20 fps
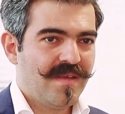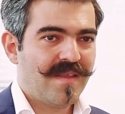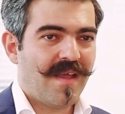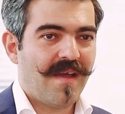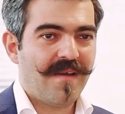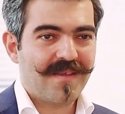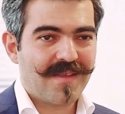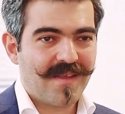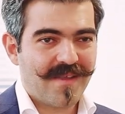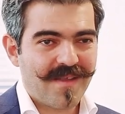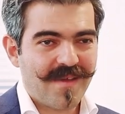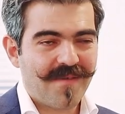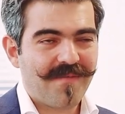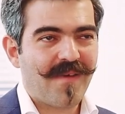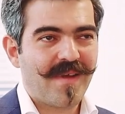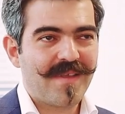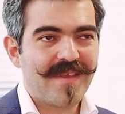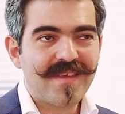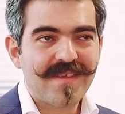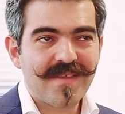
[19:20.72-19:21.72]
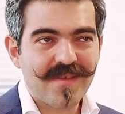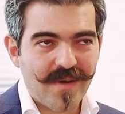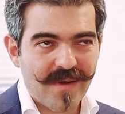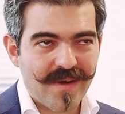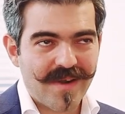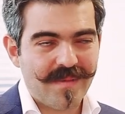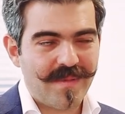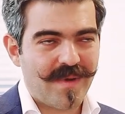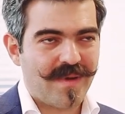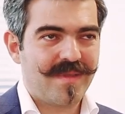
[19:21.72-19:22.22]
Now, another funny
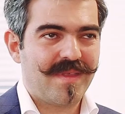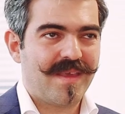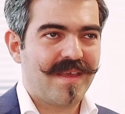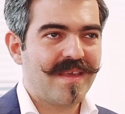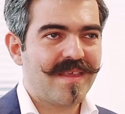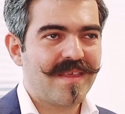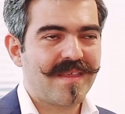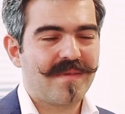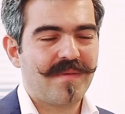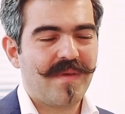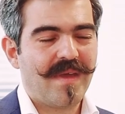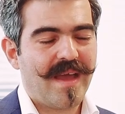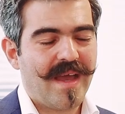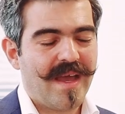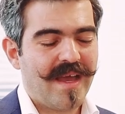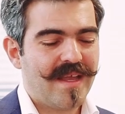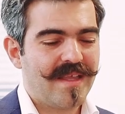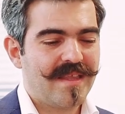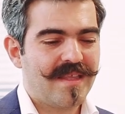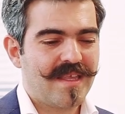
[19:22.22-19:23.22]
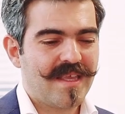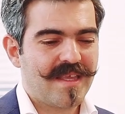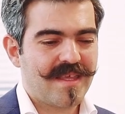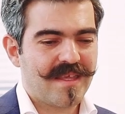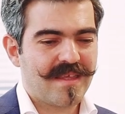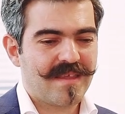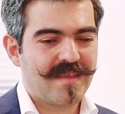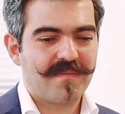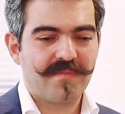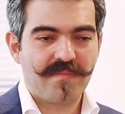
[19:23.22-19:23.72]
story about this, and this
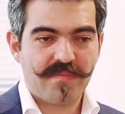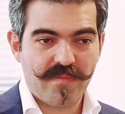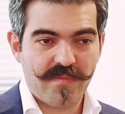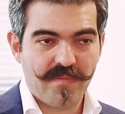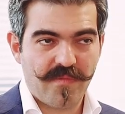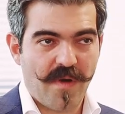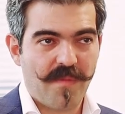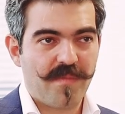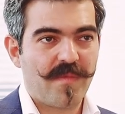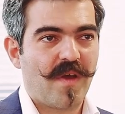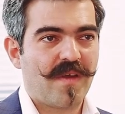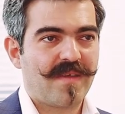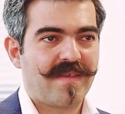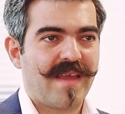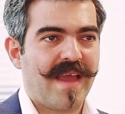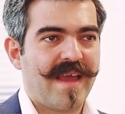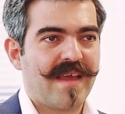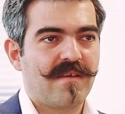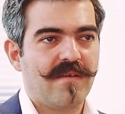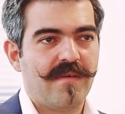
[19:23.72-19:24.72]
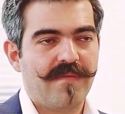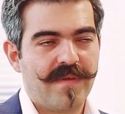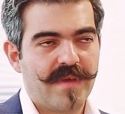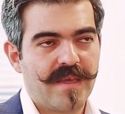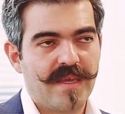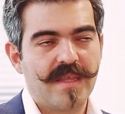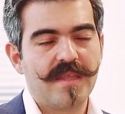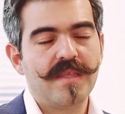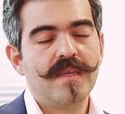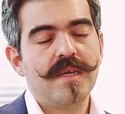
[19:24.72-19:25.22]
is from Ross Akoff
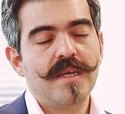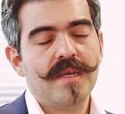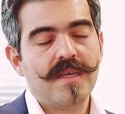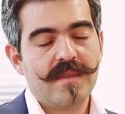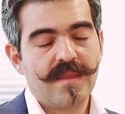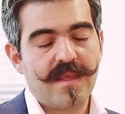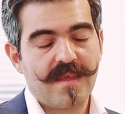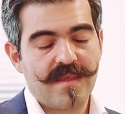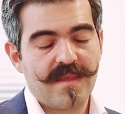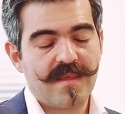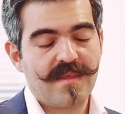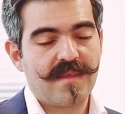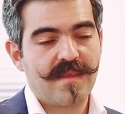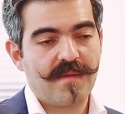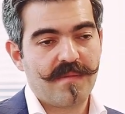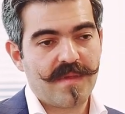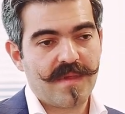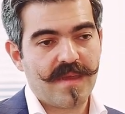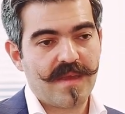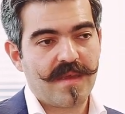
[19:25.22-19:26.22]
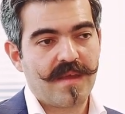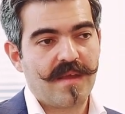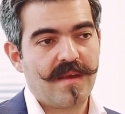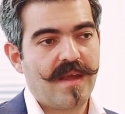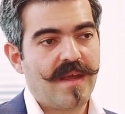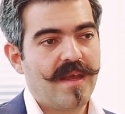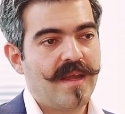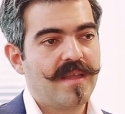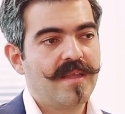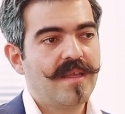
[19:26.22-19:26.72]
again, the systems thinker,
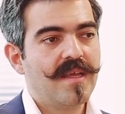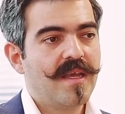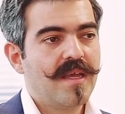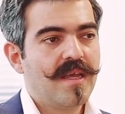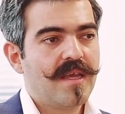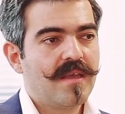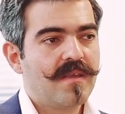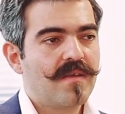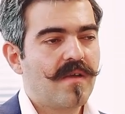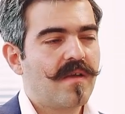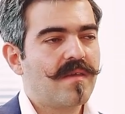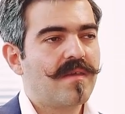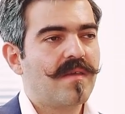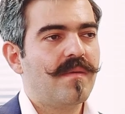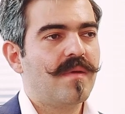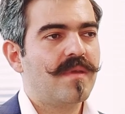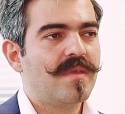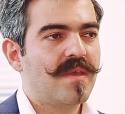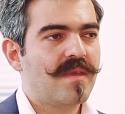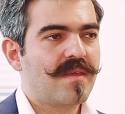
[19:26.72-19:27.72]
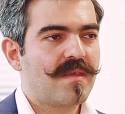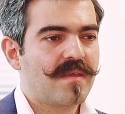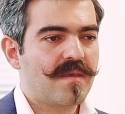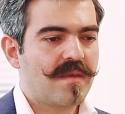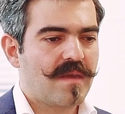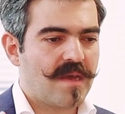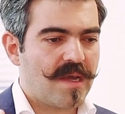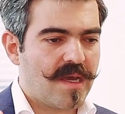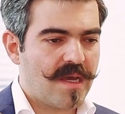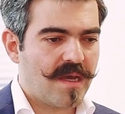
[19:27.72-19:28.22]
and he talks about this
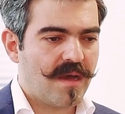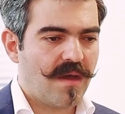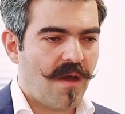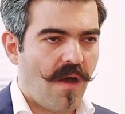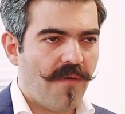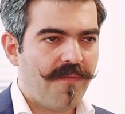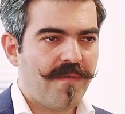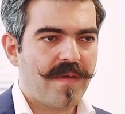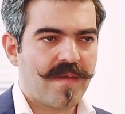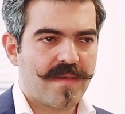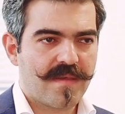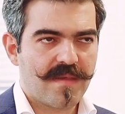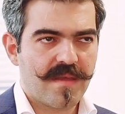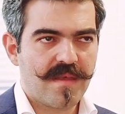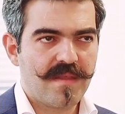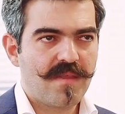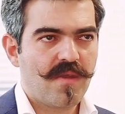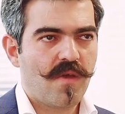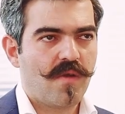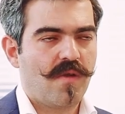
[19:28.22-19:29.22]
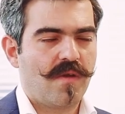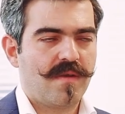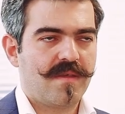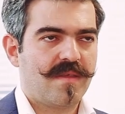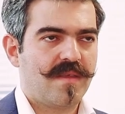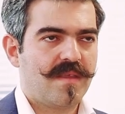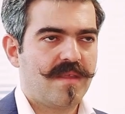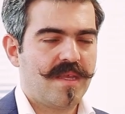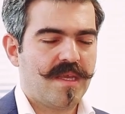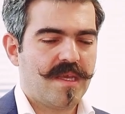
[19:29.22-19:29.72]
office in New York
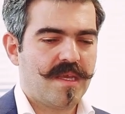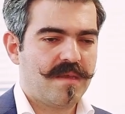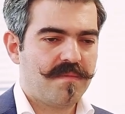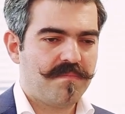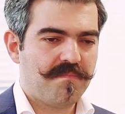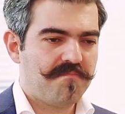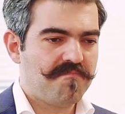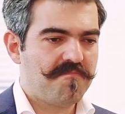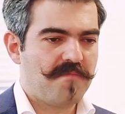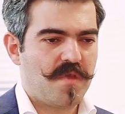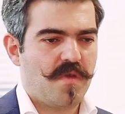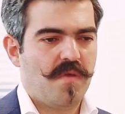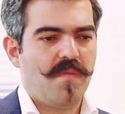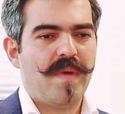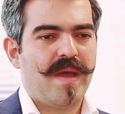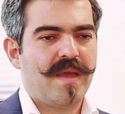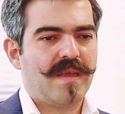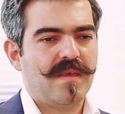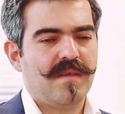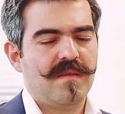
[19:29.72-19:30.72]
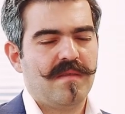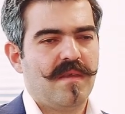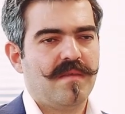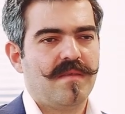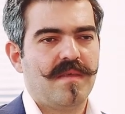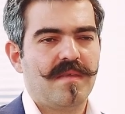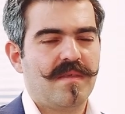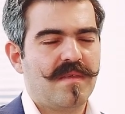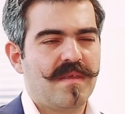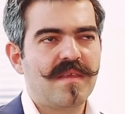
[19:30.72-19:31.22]
City, back in, I
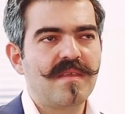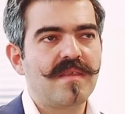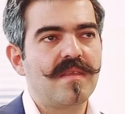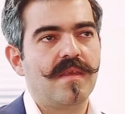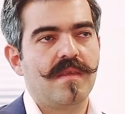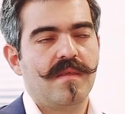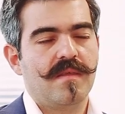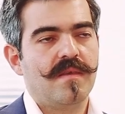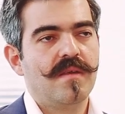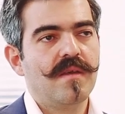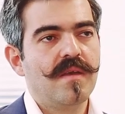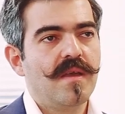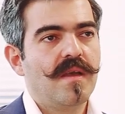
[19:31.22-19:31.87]
think, 60s.